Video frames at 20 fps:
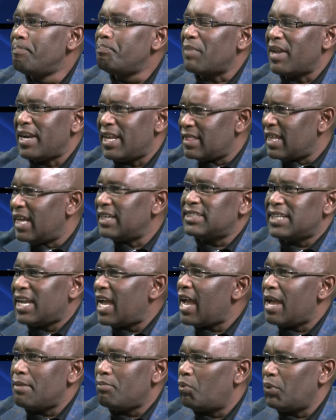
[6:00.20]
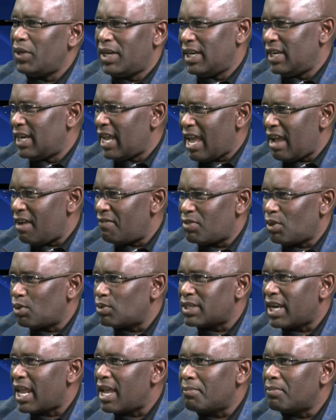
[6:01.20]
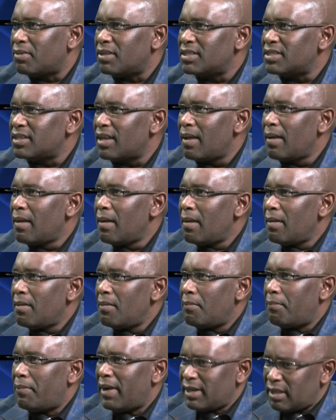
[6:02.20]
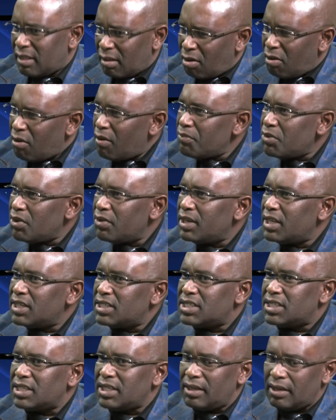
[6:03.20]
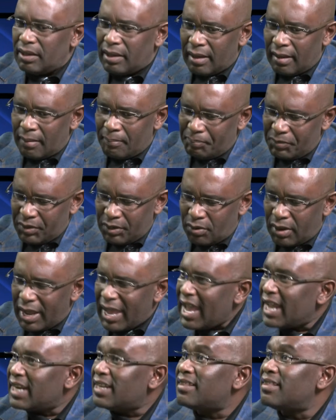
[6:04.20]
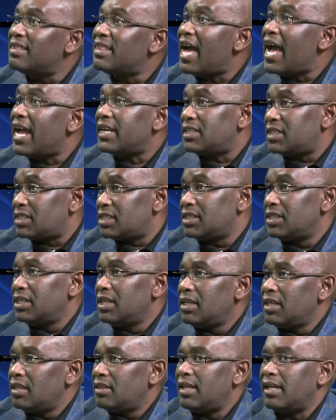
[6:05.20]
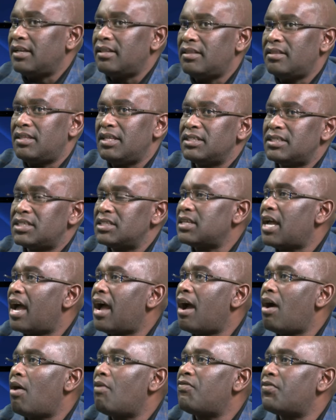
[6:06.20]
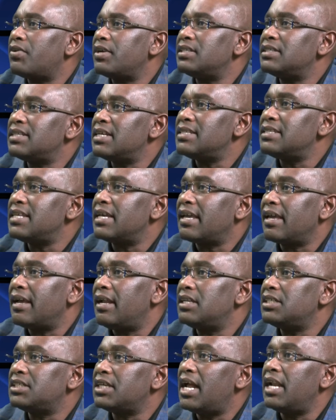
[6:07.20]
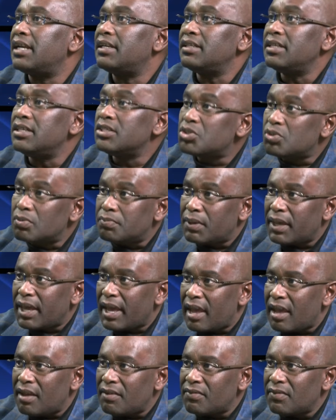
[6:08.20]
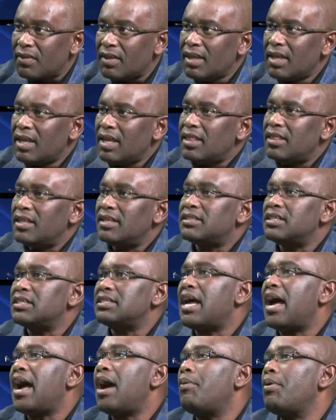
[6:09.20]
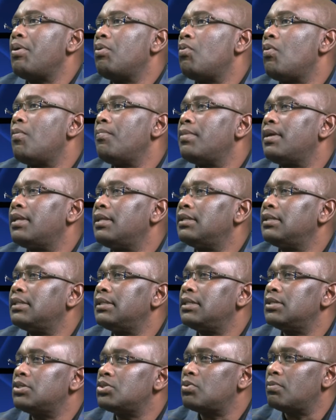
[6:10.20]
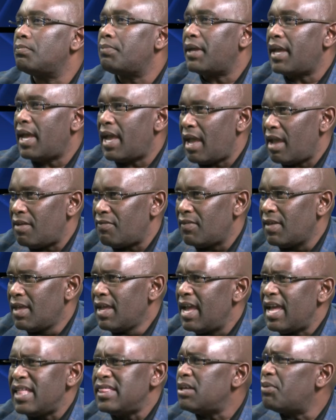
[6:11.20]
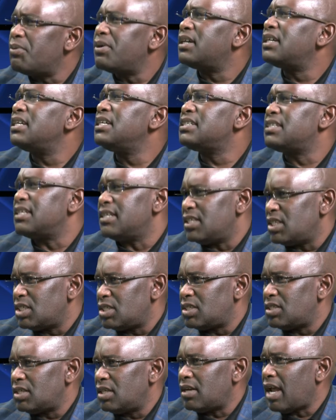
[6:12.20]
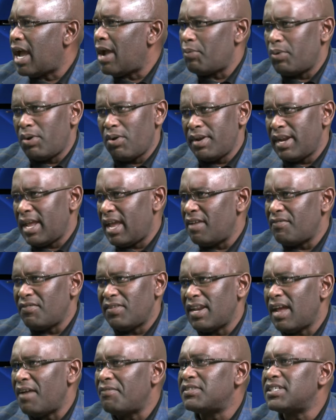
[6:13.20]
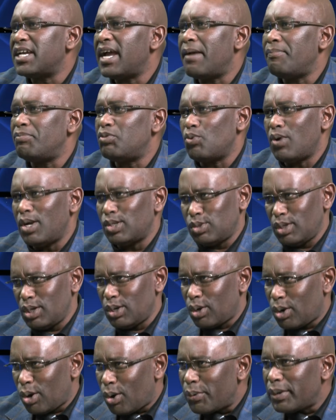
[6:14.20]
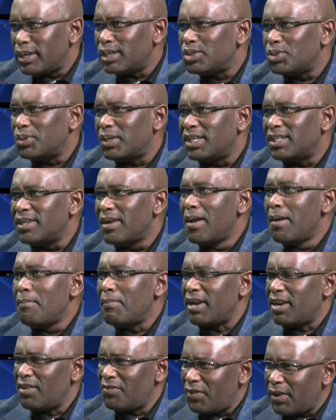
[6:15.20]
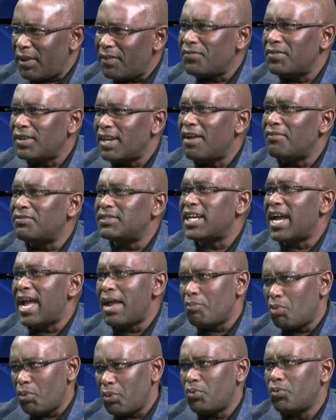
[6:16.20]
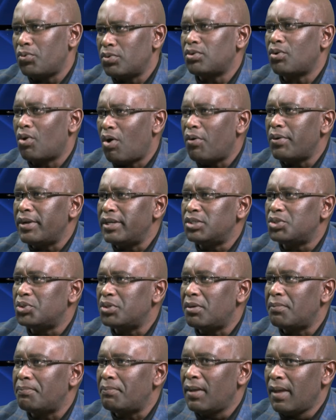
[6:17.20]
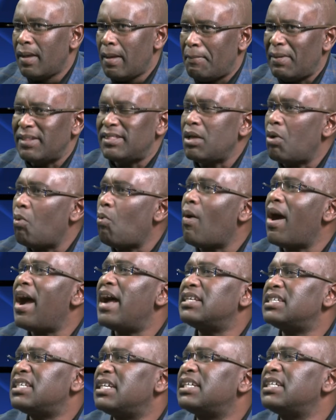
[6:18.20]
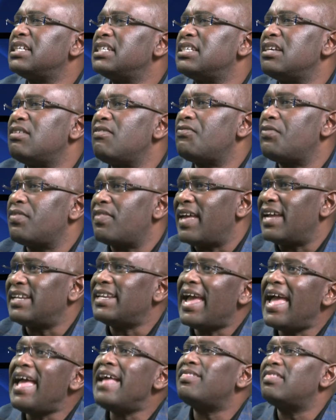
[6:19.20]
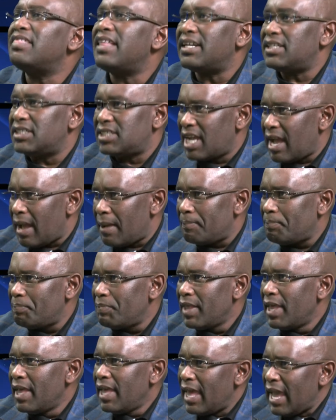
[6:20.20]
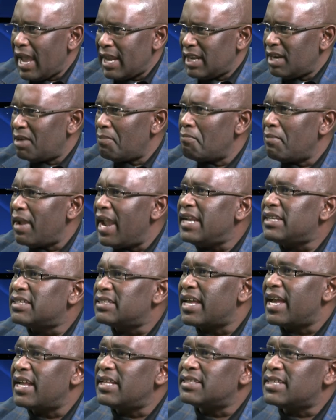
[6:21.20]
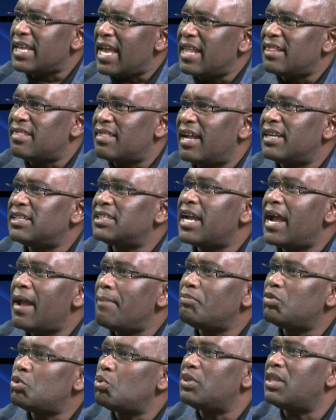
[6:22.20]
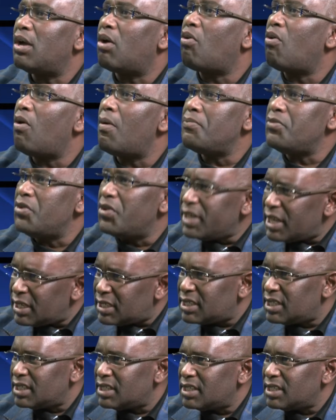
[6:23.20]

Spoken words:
But at that time we didn't have those labels. But the community, had that this is how, for instance, a girl child needs to behave. This is how a woman needs to behave. And there were reasons. We don't have enough time to actually go into it. Yeah. But if we have enough time, we could go into it. But there was a reason for that at that time. And it made sense at that time to the communities.